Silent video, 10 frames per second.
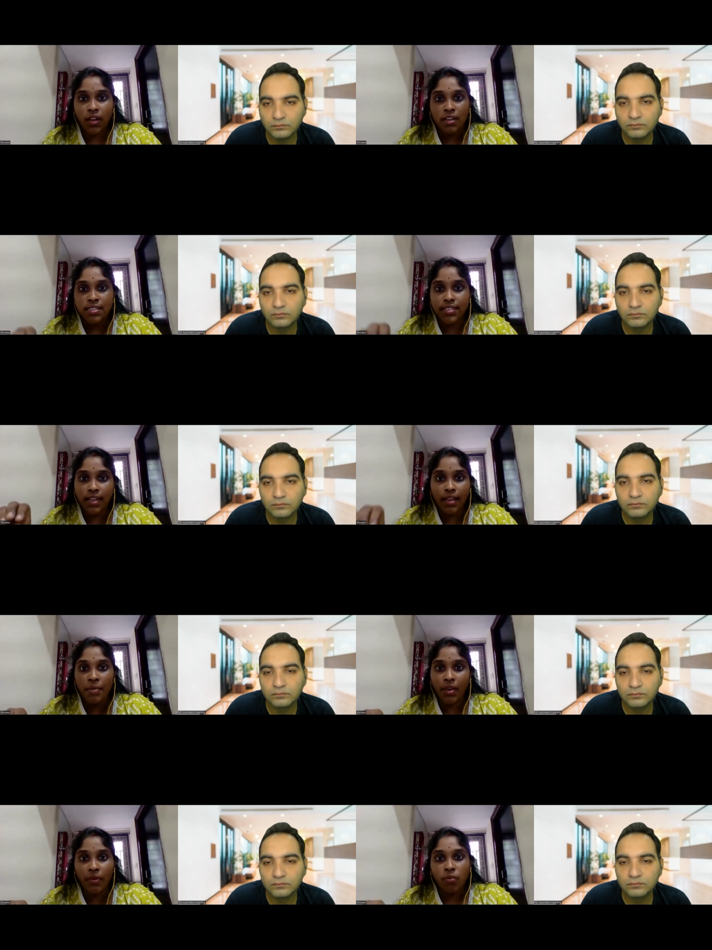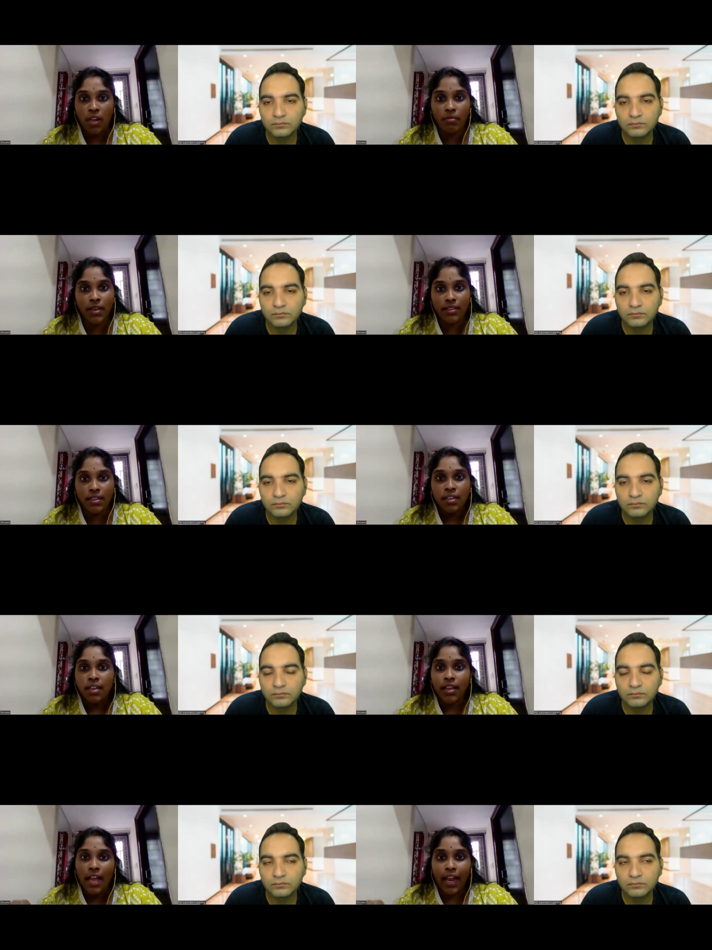Speaker 1: one class and i'm giving one method
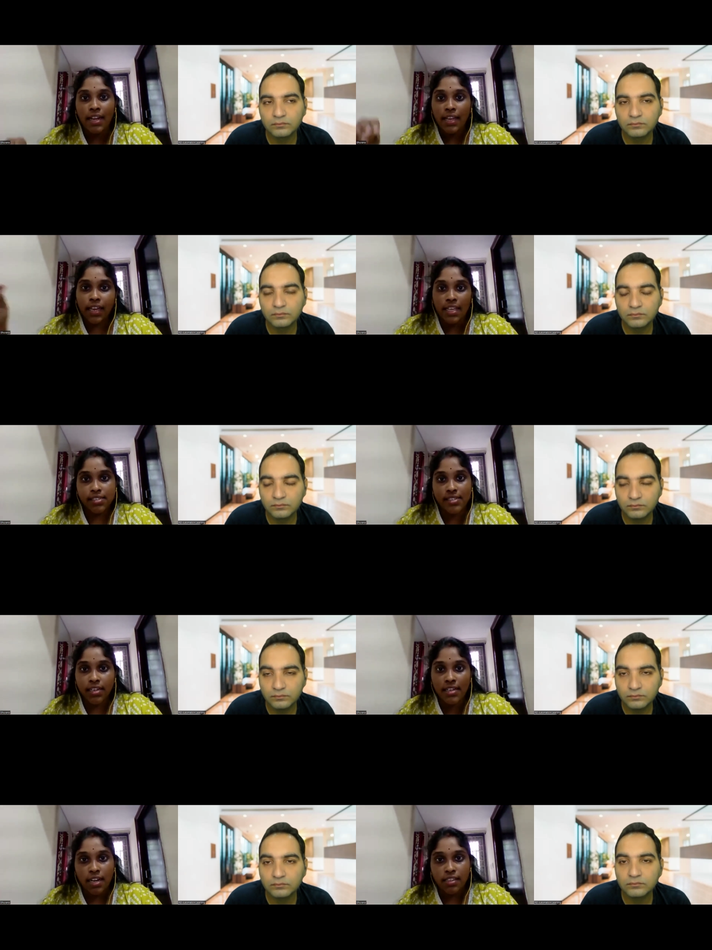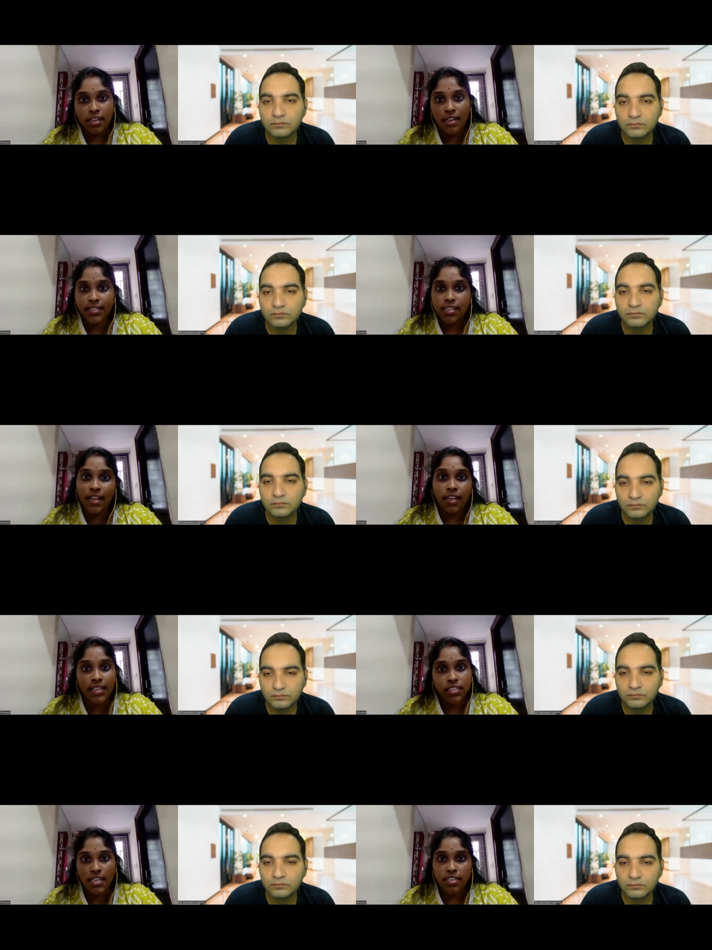and i can extend in another class and i
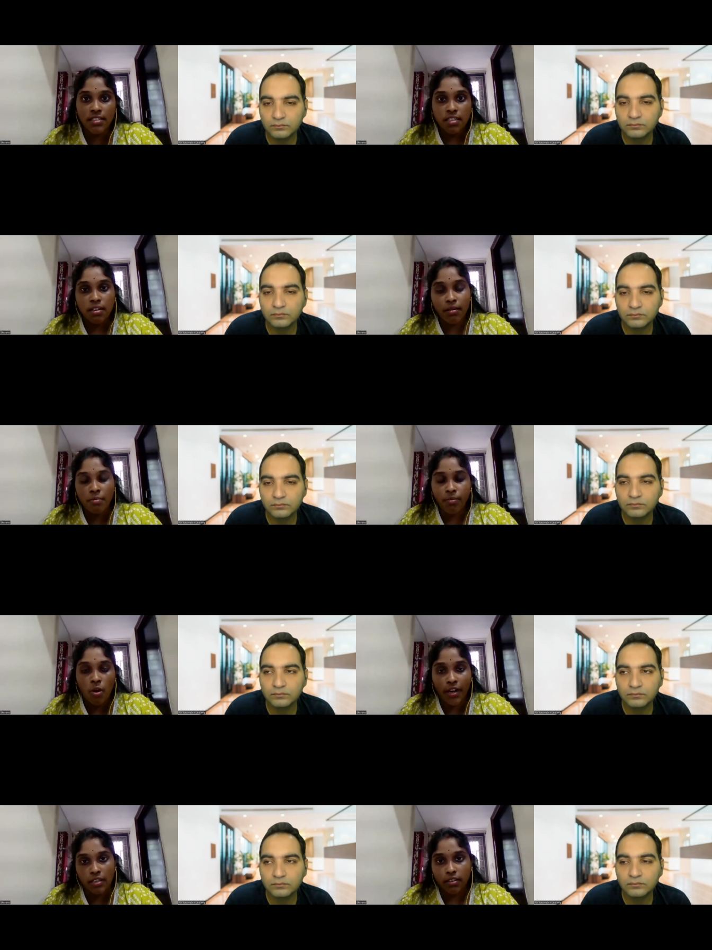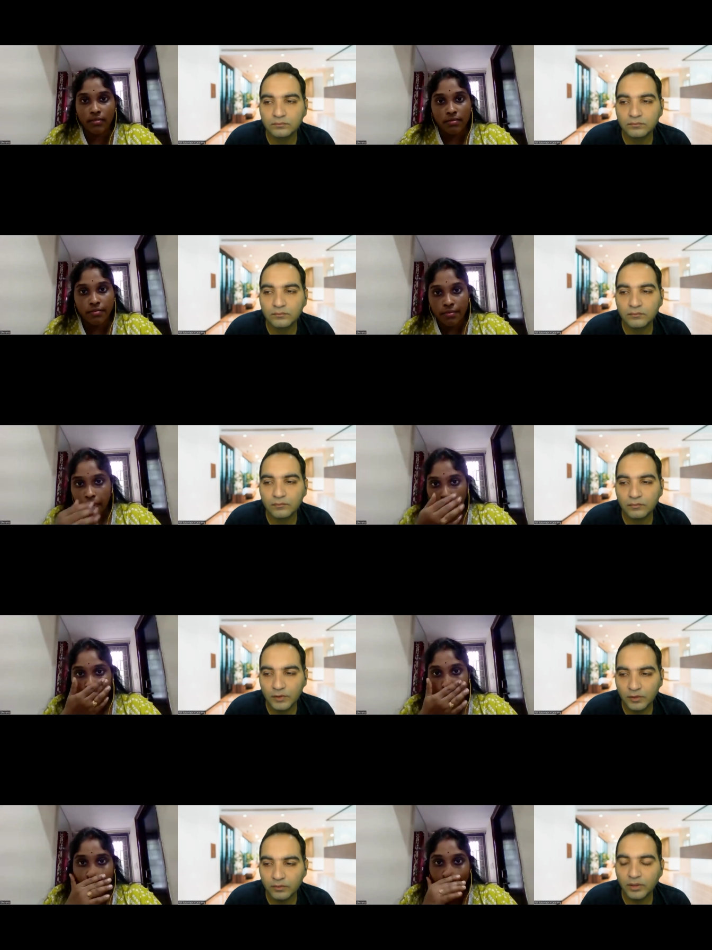can change the body
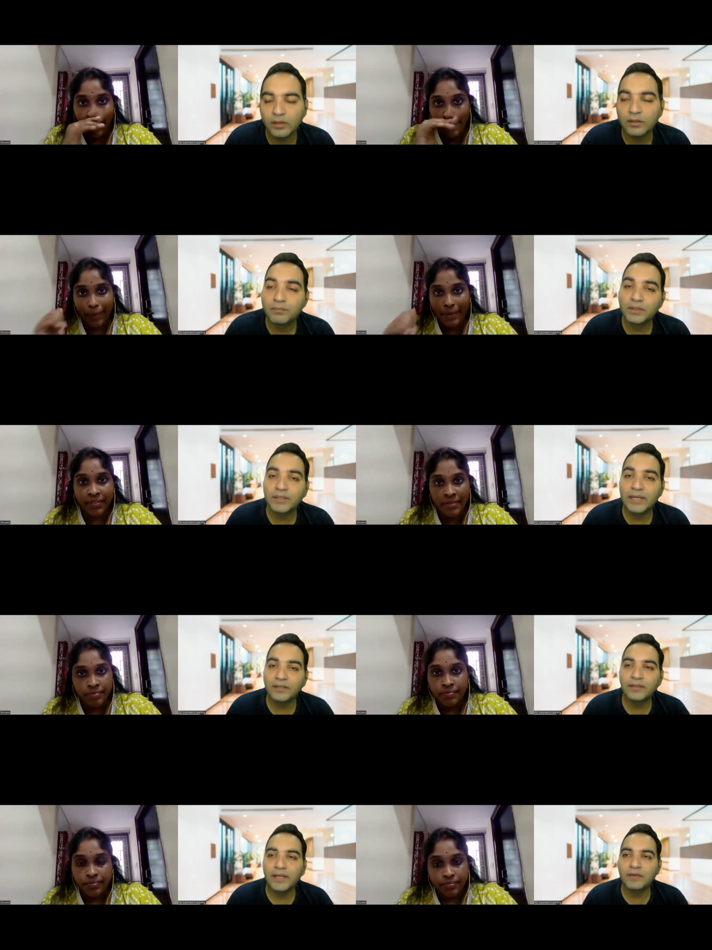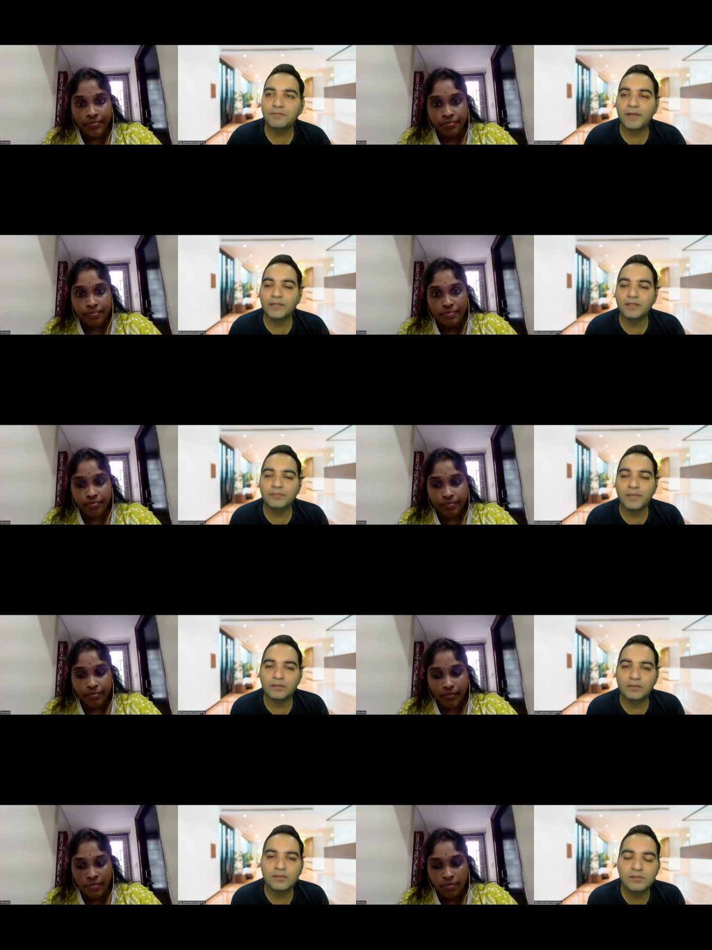
Speaker 2: okay but can it have final
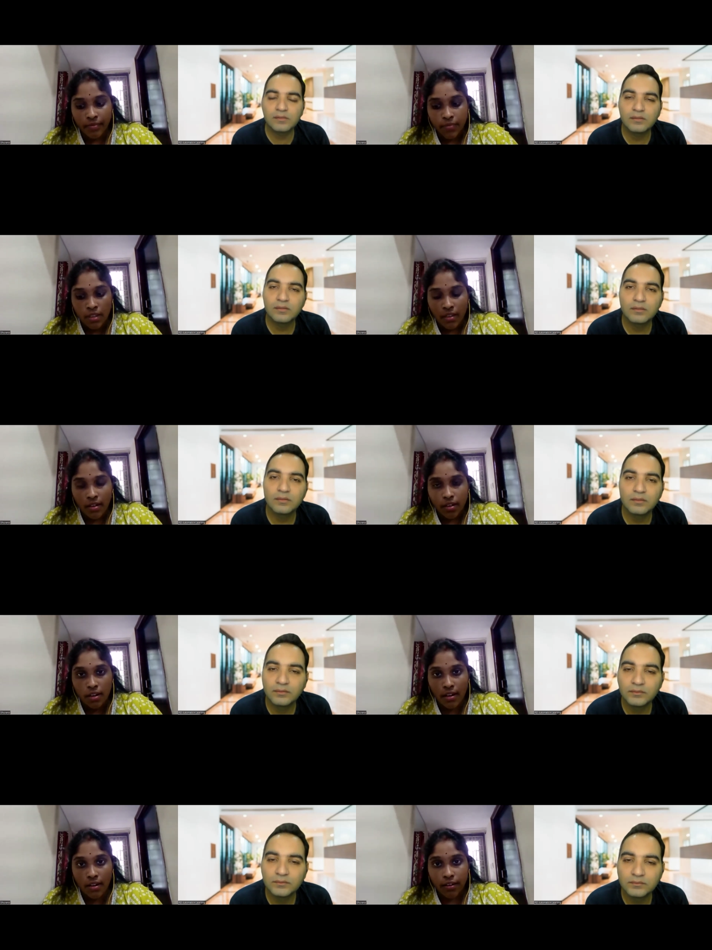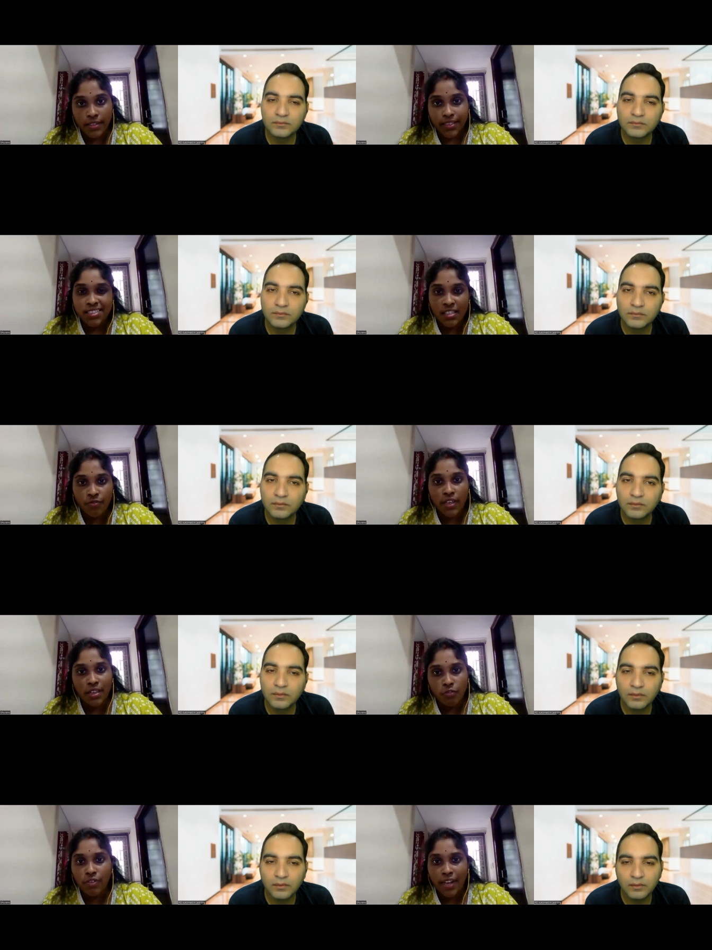methods
Speaker 1: uh, yes if i
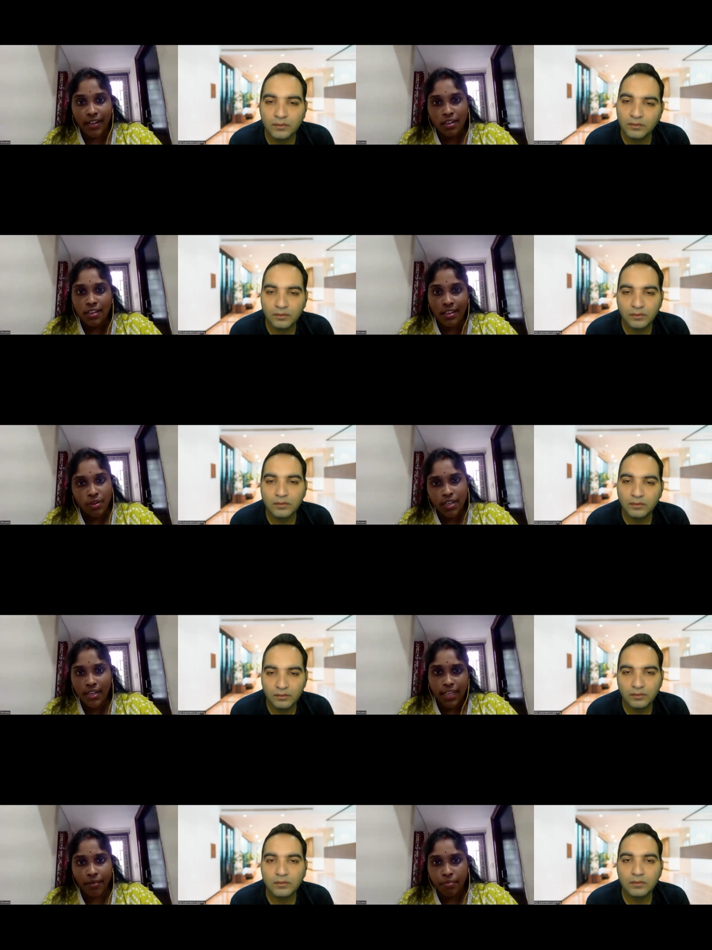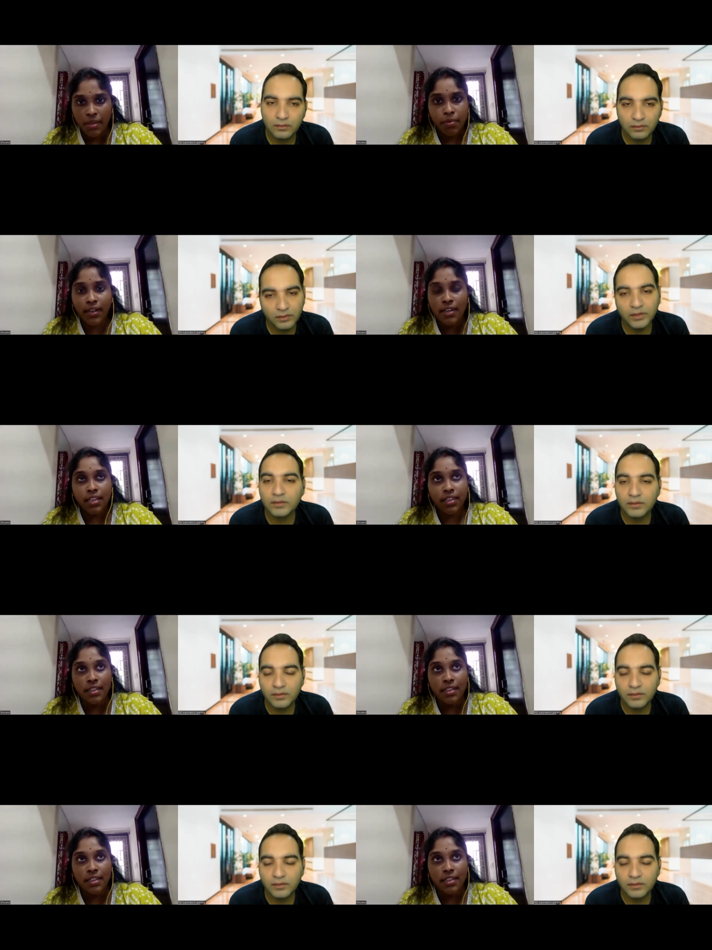give final keyword it can be but in